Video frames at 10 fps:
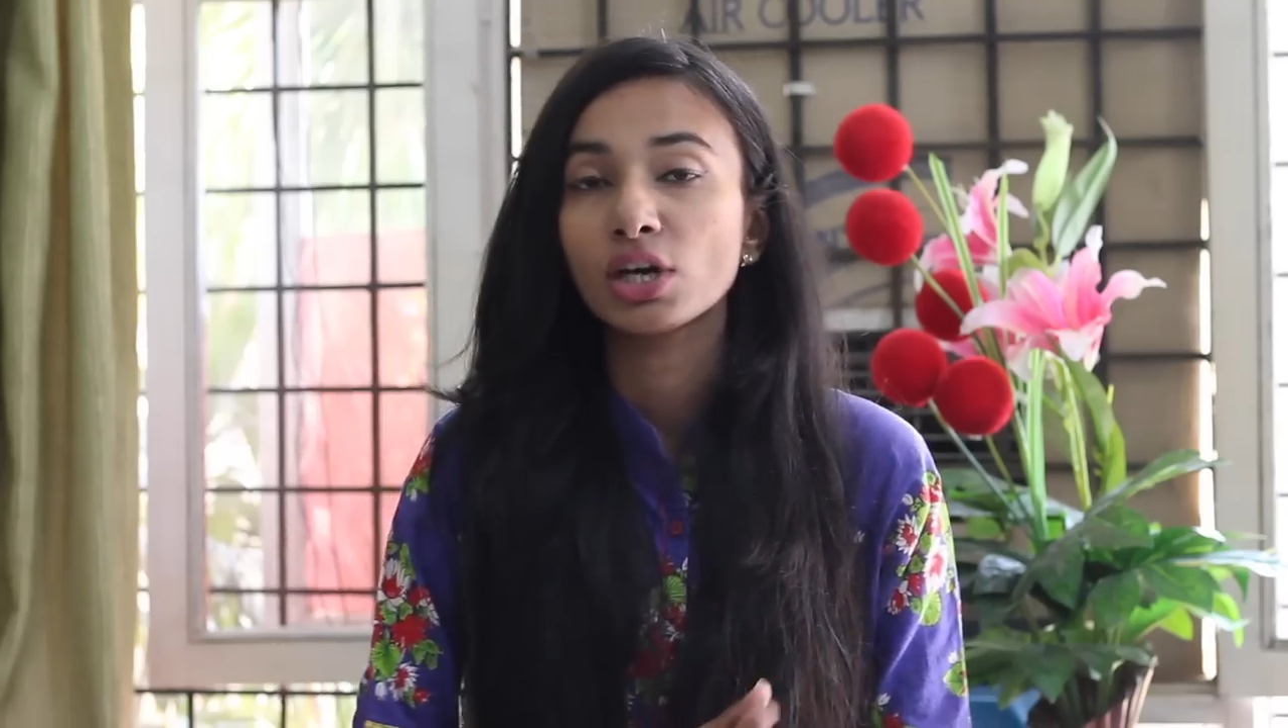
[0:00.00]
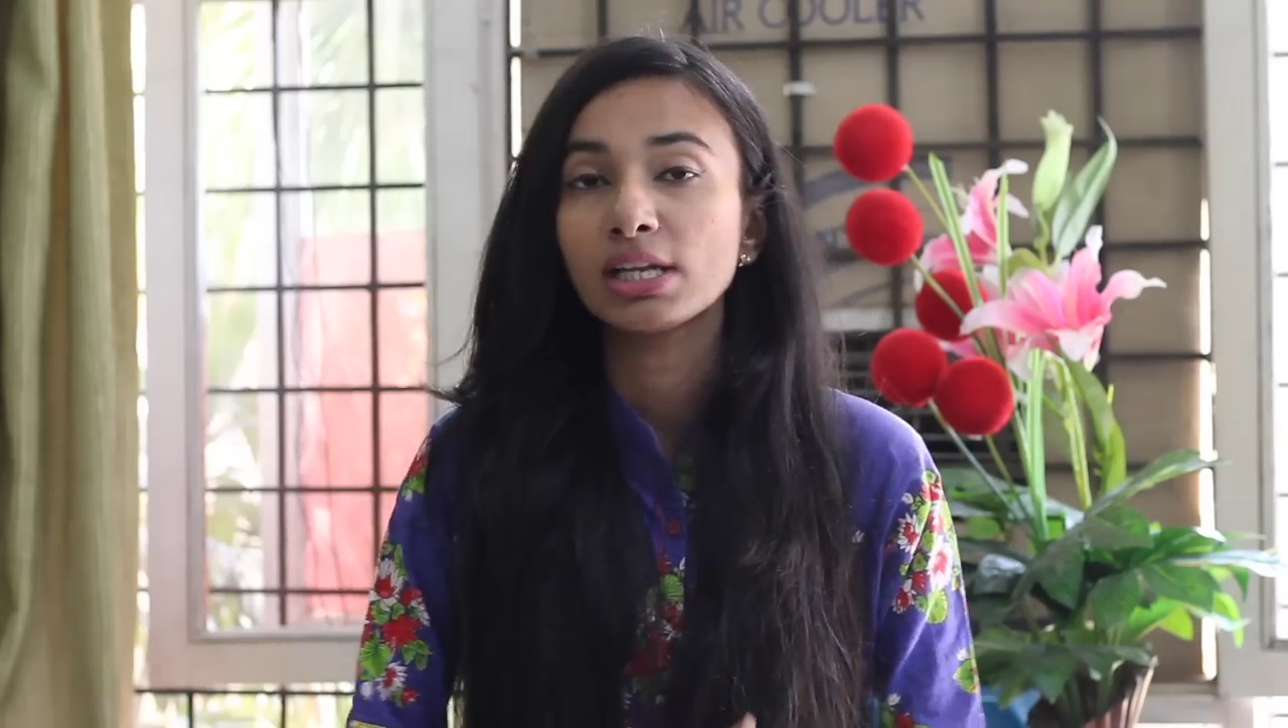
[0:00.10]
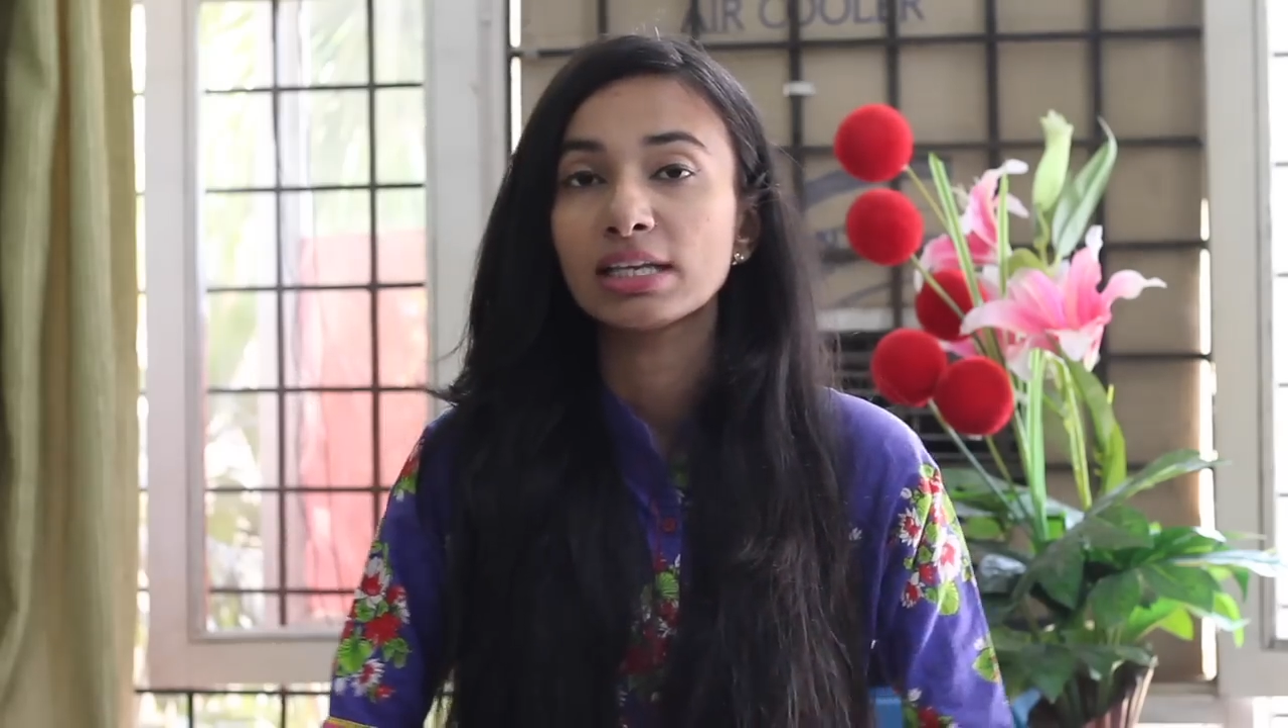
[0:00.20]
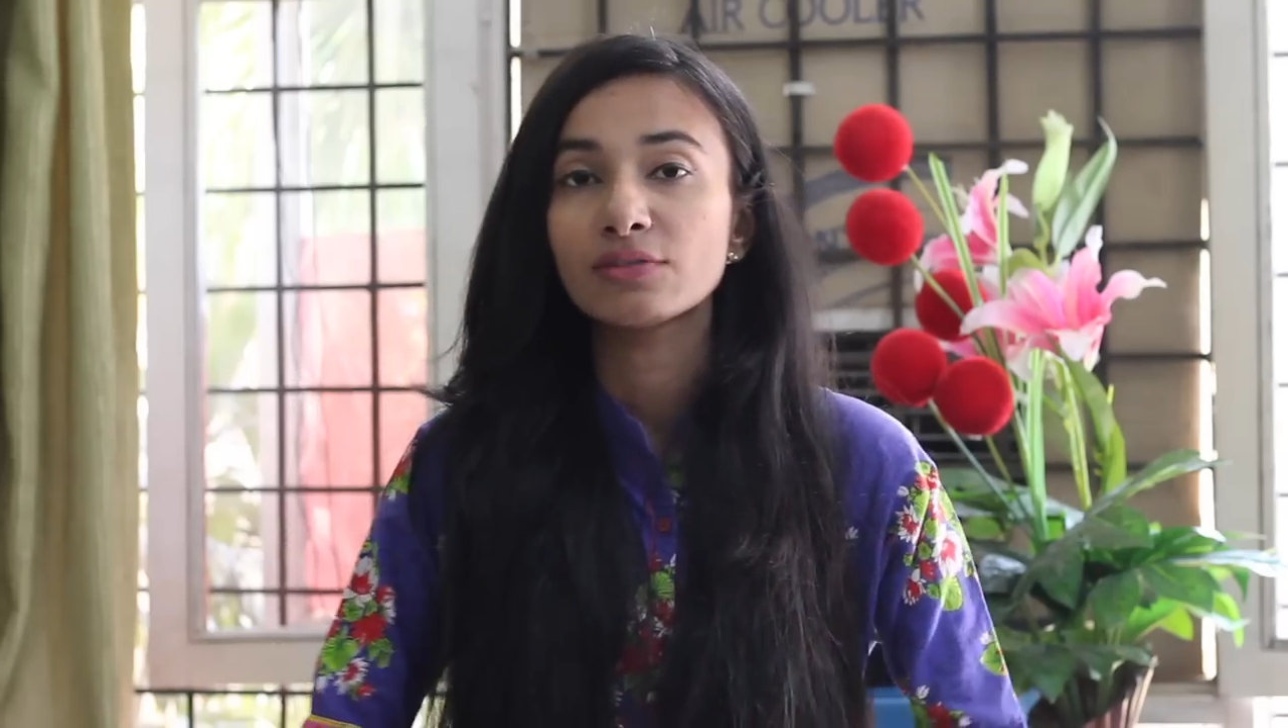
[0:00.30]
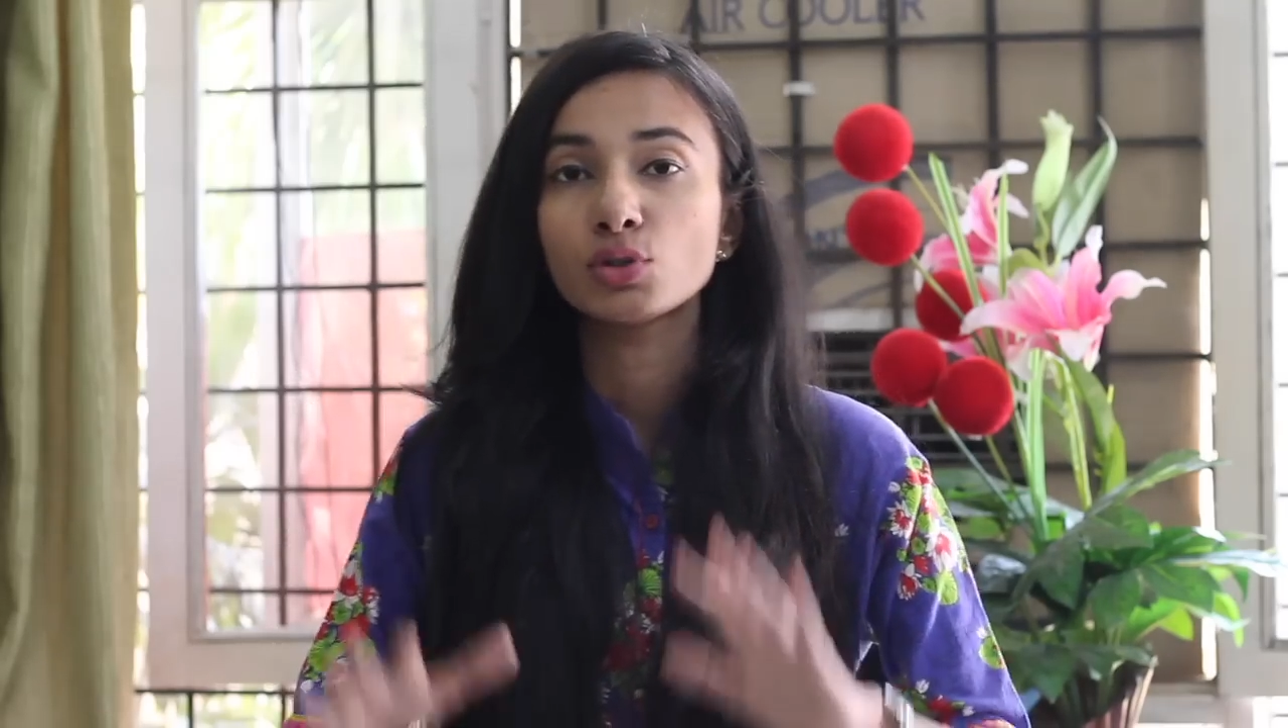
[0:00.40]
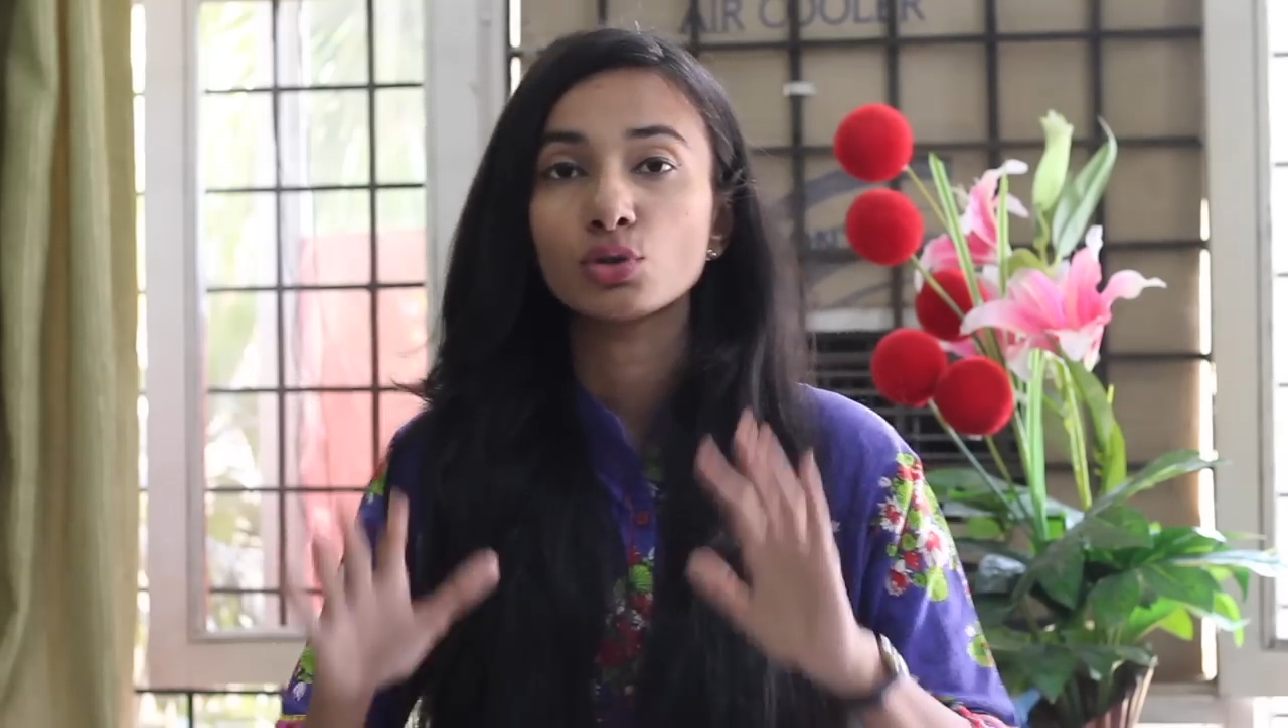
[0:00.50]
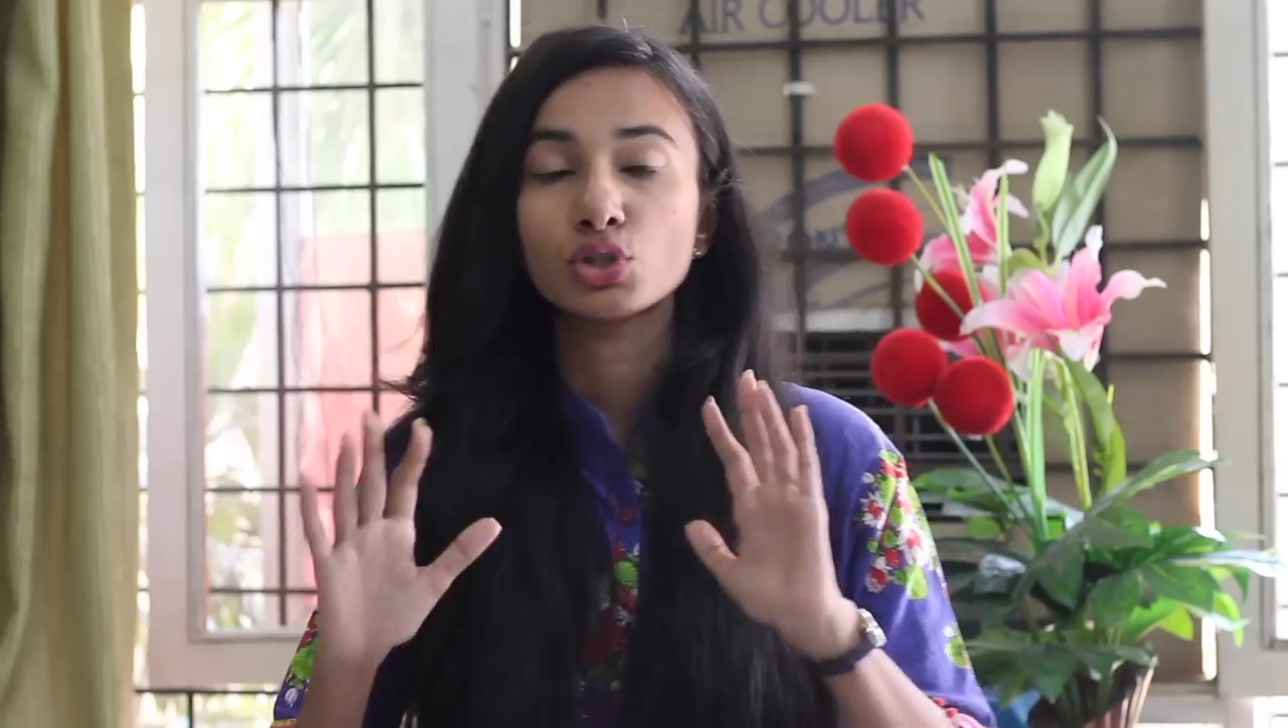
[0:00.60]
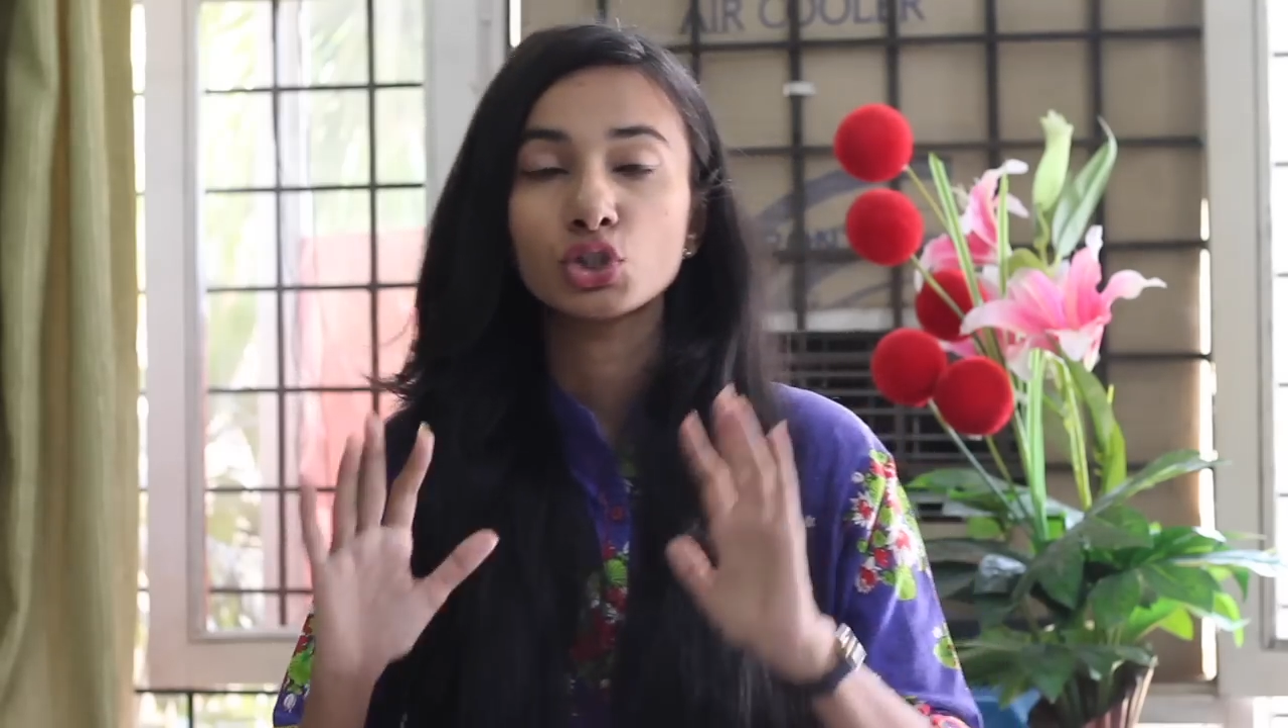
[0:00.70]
oil gives those